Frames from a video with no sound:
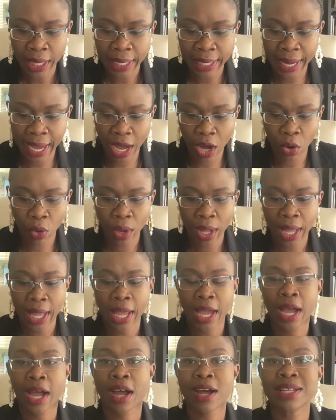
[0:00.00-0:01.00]
Now,
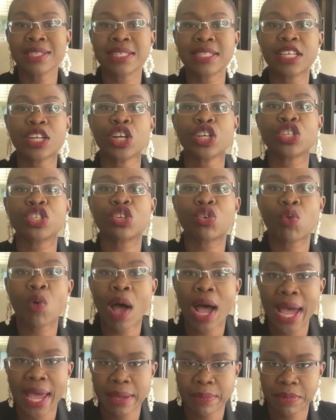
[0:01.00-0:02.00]
consider
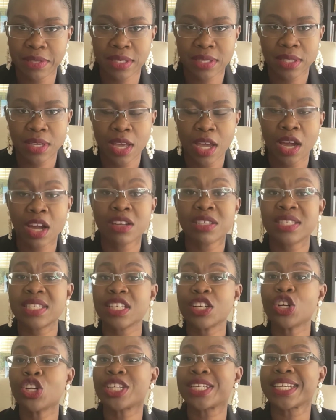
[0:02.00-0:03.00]
scribes.
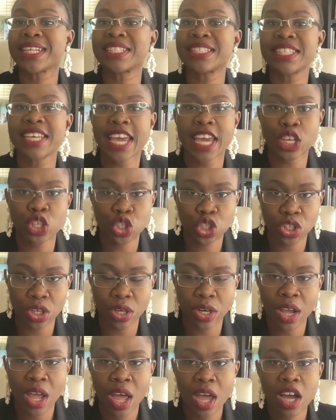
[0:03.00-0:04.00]
Consider
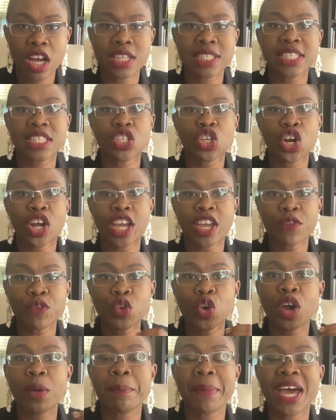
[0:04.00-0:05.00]
dictation. Consider, if
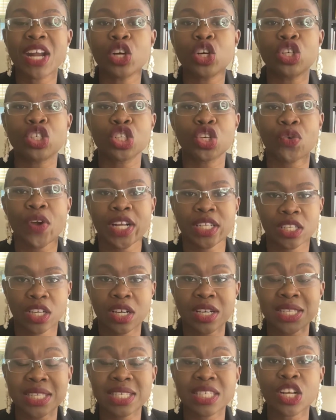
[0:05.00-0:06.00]
you're a medical director,
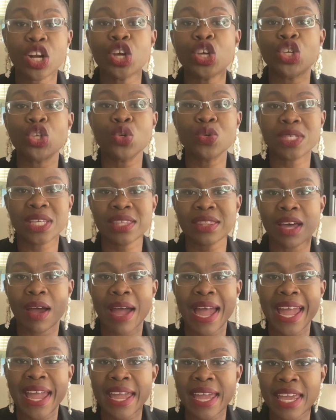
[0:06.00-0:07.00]
consider using the
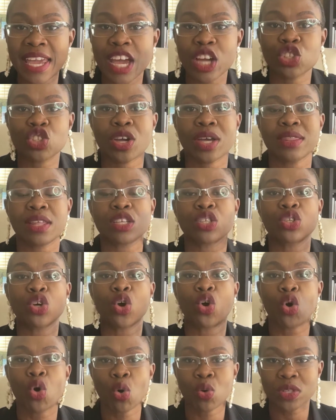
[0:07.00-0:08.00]
EHR that's the
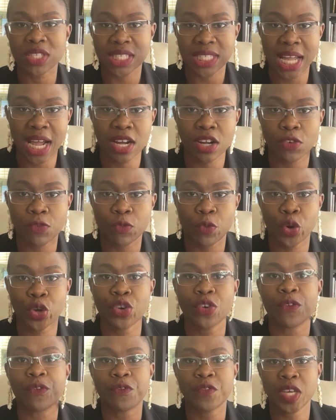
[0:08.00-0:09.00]
gold standard for
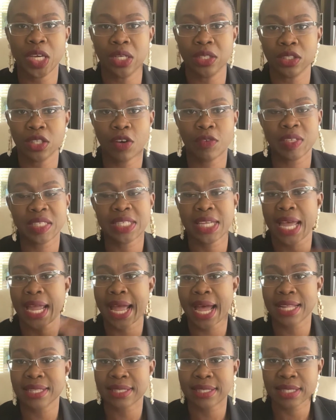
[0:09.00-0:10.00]
your field. Obviously, I
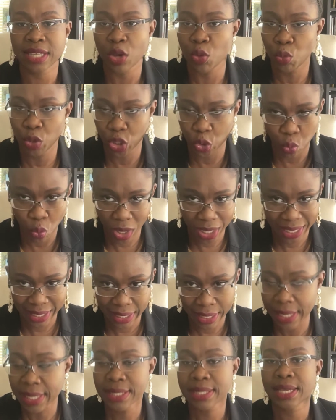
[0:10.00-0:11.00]
can't say which one it
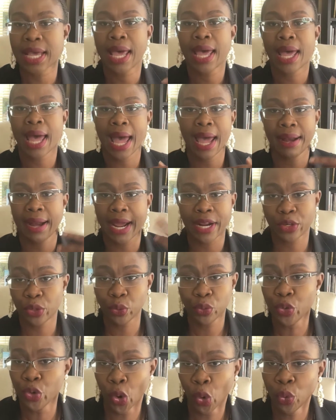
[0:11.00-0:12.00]
is, and I
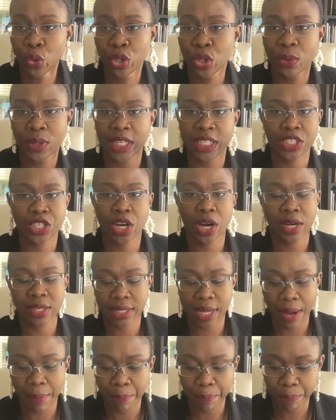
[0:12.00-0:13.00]
don't know. New
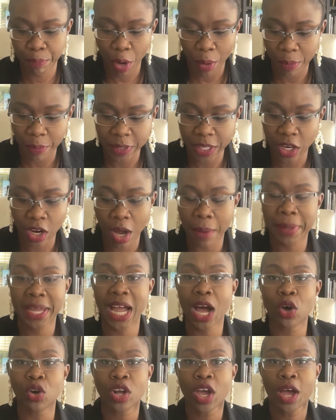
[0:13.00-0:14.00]
EHRs are probably
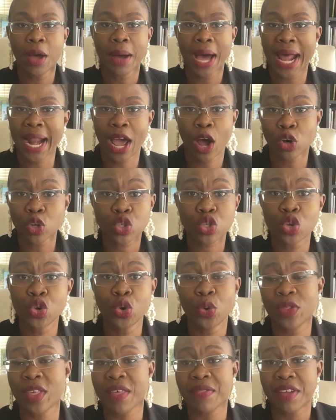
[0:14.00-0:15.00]
coming out, and I also
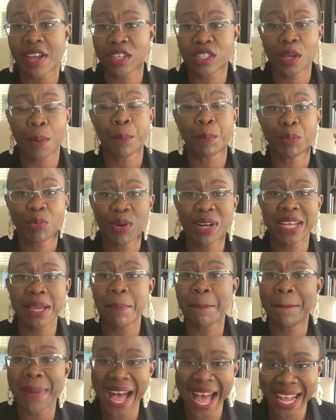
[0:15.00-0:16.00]
know that there are some pretty
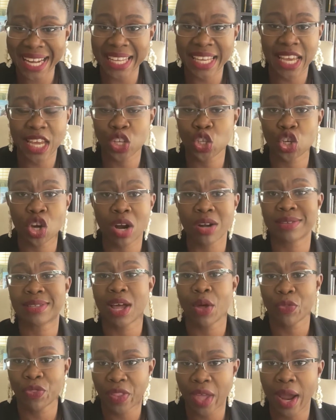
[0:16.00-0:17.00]
bad EHRs
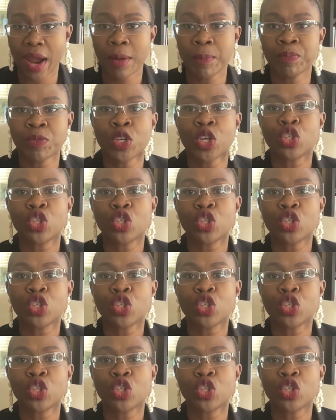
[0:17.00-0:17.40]
out there.